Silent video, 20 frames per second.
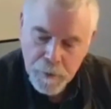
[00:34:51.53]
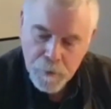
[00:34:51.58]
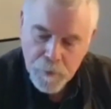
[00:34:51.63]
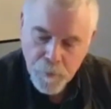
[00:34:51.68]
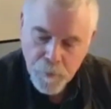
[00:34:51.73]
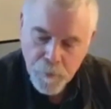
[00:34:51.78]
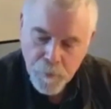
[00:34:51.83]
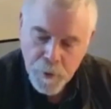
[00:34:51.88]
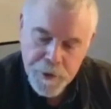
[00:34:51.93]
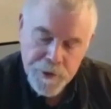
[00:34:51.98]
the
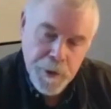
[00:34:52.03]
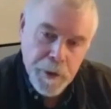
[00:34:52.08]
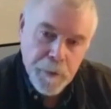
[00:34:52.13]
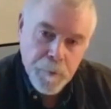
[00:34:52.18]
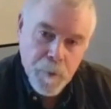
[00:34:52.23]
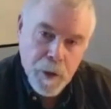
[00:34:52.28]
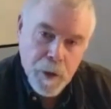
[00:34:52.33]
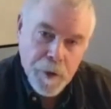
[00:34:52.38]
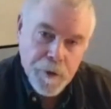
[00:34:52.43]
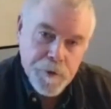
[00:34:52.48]

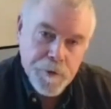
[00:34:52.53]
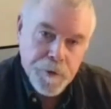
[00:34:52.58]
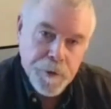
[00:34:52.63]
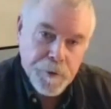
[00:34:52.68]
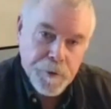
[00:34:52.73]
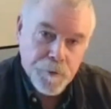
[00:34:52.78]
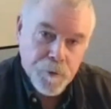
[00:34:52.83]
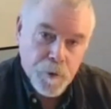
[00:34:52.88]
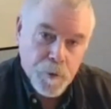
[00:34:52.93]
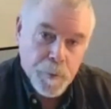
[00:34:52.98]
Rangeland
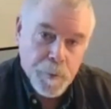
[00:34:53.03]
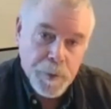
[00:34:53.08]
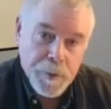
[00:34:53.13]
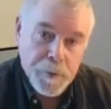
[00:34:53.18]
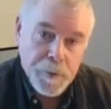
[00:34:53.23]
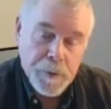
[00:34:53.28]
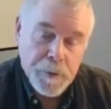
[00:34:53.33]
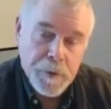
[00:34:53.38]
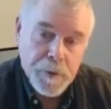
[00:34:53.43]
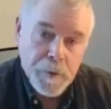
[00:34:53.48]
Monitoring Group
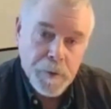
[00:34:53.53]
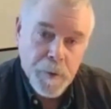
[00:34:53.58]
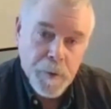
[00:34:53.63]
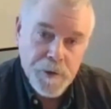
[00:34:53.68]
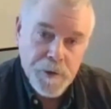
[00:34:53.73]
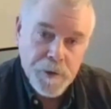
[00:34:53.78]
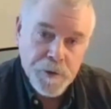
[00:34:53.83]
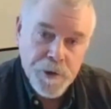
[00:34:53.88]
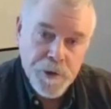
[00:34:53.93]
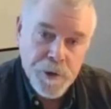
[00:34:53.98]
in the
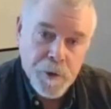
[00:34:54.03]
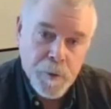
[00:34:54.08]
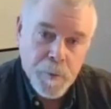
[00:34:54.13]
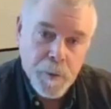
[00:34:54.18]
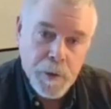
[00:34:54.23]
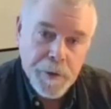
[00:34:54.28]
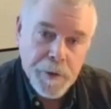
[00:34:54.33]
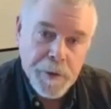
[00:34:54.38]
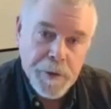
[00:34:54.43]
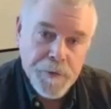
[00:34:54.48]
Muscle Shell
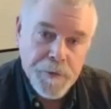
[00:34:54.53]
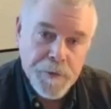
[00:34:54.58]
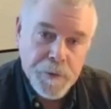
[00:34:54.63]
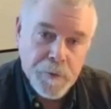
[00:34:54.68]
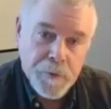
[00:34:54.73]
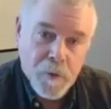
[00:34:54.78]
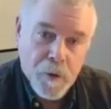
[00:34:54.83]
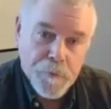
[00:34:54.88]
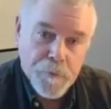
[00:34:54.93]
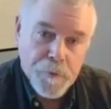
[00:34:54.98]
Plains
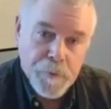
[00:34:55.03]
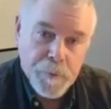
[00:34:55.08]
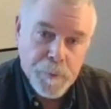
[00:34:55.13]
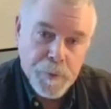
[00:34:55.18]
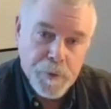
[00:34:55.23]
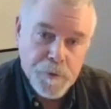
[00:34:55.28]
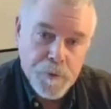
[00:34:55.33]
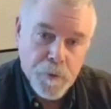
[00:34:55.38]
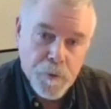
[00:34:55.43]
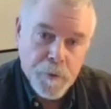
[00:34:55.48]
in Garfield
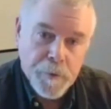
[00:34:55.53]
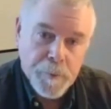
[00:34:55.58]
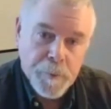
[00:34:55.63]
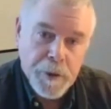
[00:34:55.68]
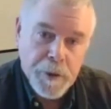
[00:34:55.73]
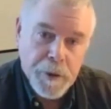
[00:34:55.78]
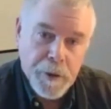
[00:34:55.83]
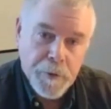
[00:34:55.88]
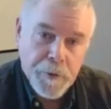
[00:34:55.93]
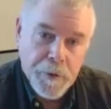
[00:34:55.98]
Petroleum
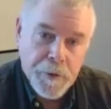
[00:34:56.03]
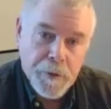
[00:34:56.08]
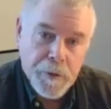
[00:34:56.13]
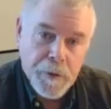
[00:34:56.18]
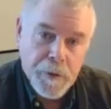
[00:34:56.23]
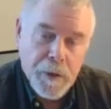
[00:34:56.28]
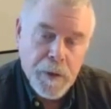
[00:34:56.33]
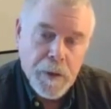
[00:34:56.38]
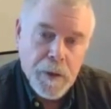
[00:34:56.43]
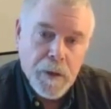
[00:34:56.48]
County
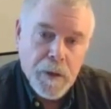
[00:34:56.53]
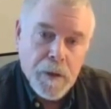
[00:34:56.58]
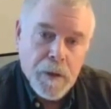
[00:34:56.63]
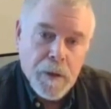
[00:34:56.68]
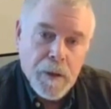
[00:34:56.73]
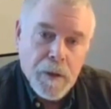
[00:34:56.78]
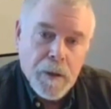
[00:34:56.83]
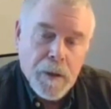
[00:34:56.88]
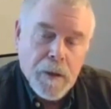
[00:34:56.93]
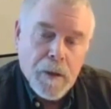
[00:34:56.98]

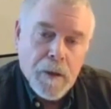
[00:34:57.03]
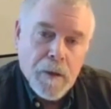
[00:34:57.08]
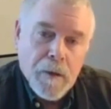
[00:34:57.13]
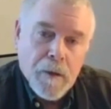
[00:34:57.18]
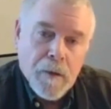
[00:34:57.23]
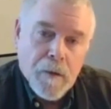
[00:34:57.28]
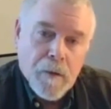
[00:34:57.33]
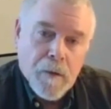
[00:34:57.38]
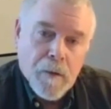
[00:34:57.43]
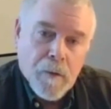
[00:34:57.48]

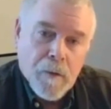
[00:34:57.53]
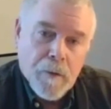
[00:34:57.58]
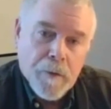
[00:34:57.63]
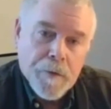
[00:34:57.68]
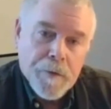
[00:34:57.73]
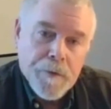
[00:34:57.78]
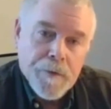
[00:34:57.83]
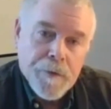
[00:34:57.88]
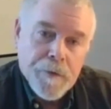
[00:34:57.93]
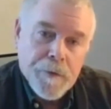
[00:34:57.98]

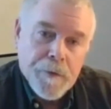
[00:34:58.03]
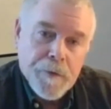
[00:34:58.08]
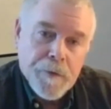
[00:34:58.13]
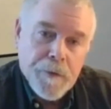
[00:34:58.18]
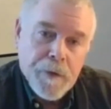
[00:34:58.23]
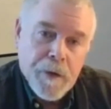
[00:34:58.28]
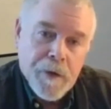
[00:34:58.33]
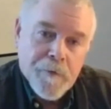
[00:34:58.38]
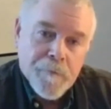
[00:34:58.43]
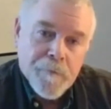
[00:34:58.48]

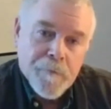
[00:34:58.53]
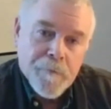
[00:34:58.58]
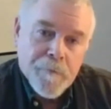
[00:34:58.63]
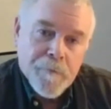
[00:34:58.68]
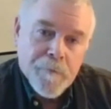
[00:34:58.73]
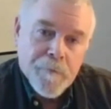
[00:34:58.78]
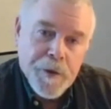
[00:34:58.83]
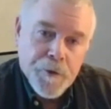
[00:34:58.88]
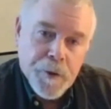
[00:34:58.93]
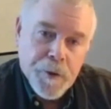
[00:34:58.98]
have
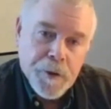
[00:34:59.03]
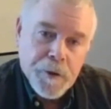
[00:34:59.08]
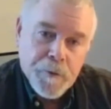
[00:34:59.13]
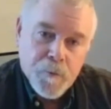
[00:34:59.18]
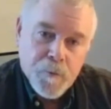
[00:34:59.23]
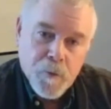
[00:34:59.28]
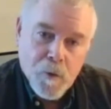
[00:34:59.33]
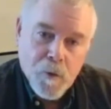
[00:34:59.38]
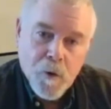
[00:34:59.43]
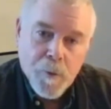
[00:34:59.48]
been
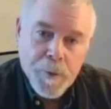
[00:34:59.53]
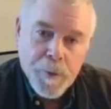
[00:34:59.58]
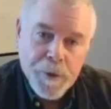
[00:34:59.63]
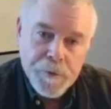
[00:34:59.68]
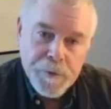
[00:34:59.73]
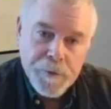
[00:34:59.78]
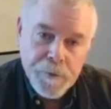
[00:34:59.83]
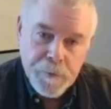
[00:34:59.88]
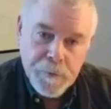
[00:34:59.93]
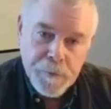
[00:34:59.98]
doing, and we're
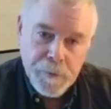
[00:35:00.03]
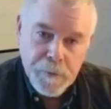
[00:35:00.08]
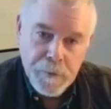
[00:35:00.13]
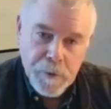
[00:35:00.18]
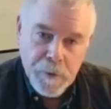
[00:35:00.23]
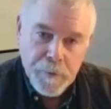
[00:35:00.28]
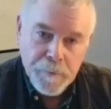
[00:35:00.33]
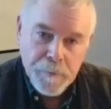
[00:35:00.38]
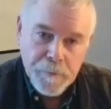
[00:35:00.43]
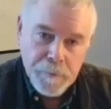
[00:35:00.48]
hoping,
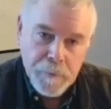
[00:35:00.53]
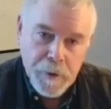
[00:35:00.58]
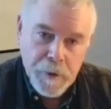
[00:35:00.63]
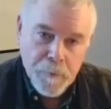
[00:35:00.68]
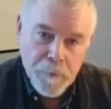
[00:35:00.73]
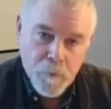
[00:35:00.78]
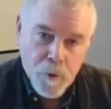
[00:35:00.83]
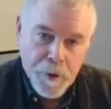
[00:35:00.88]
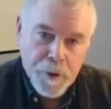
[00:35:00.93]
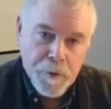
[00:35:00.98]

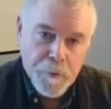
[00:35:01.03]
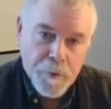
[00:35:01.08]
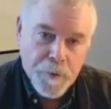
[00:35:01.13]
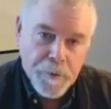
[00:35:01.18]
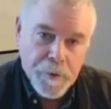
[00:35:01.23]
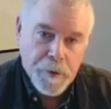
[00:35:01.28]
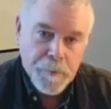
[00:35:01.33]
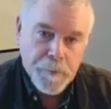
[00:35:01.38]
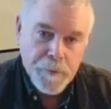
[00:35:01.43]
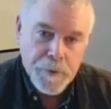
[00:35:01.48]
I'm working
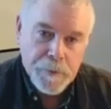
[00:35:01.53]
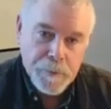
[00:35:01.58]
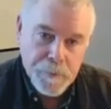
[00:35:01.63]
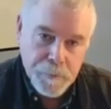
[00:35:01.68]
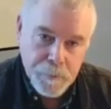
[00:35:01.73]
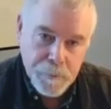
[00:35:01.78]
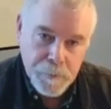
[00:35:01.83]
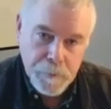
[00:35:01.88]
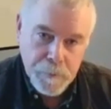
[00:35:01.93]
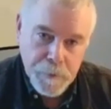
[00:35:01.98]
them
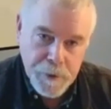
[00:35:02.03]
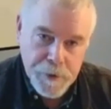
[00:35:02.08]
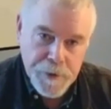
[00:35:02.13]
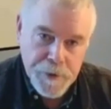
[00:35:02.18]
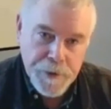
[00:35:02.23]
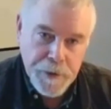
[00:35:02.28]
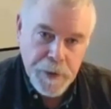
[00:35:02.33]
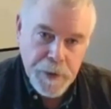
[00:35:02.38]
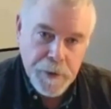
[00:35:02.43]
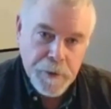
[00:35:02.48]
to
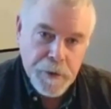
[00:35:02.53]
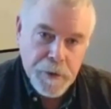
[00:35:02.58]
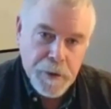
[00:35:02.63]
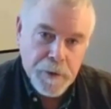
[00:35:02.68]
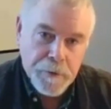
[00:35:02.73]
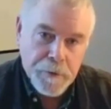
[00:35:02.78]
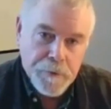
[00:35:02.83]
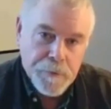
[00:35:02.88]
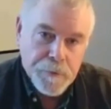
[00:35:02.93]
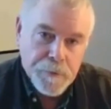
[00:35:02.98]
extend
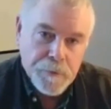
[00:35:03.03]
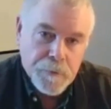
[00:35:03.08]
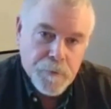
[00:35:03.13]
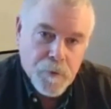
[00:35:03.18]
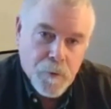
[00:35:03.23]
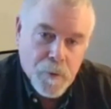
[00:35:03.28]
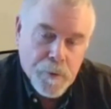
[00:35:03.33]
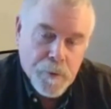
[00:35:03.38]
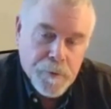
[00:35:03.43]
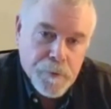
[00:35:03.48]
that to
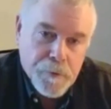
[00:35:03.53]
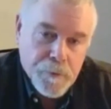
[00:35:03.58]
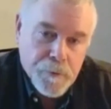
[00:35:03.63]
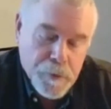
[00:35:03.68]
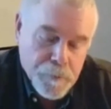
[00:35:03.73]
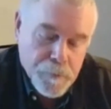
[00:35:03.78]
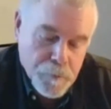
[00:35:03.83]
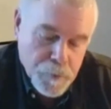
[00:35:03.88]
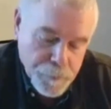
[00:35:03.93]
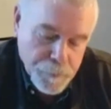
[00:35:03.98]
north of the
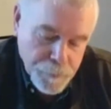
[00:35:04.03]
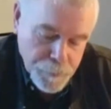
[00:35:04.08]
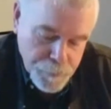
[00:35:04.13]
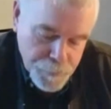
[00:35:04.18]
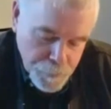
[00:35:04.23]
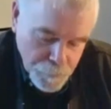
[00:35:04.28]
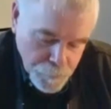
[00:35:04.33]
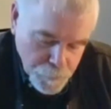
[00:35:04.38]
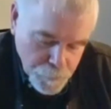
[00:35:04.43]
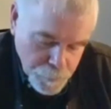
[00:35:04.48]
river and
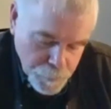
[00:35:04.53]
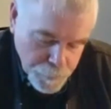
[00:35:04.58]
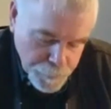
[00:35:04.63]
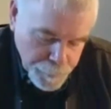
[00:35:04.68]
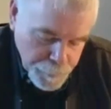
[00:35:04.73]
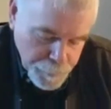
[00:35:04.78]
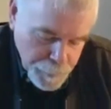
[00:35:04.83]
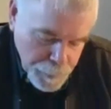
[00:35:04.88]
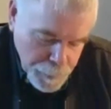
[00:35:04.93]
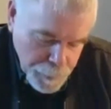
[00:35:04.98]
so
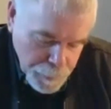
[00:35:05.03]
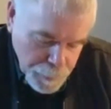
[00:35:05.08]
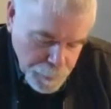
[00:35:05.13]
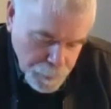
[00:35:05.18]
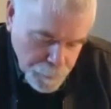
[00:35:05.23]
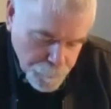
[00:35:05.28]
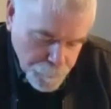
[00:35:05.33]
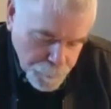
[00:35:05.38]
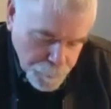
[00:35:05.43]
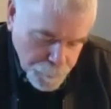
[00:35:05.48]
forth,
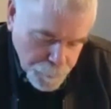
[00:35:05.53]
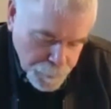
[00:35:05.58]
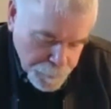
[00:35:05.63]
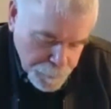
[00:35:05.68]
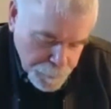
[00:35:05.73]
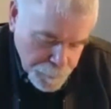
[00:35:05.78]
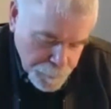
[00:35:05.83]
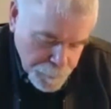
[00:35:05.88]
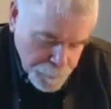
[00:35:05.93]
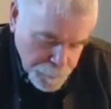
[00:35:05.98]
if we
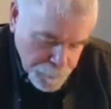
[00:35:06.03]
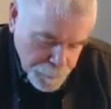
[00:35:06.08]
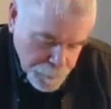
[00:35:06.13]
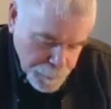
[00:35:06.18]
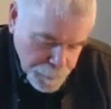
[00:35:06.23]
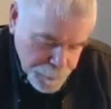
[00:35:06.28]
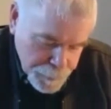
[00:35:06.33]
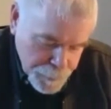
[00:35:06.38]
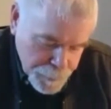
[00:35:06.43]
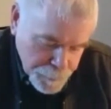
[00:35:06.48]
can
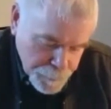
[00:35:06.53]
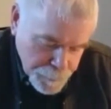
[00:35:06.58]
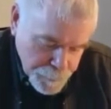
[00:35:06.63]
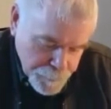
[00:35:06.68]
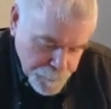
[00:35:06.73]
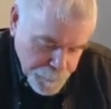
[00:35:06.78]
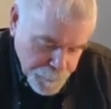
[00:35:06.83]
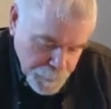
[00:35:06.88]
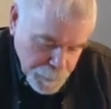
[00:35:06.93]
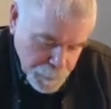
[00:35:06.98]
get a
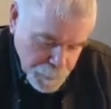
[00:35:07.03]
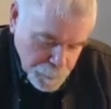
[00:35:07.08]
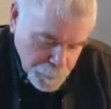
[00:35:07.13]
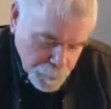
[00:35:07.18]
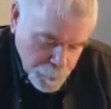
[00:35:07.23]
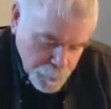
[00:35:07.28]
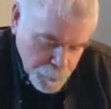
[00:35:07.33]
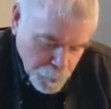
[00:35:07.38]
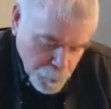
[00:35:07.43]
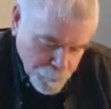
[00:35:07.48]

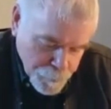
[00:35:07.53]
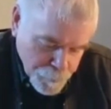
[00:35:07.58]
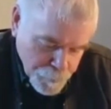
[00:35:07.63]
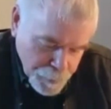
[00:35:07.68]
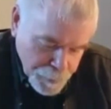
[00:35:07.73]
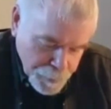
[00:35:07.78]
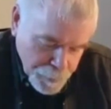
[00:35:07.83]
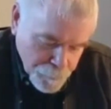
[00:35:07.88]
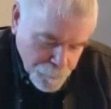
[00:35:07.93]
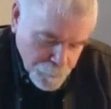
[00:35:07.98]
little bit more
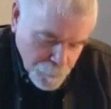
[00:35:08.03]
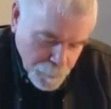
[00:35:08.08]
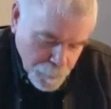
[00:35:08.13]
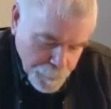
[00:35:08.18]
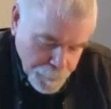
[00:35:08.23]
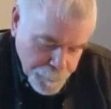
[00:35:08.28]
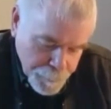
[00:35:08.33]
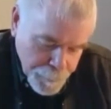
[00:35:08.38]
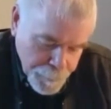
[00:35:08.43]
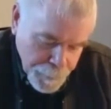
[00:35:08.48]
funding for
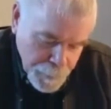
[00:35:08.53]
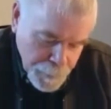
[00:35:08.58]
it.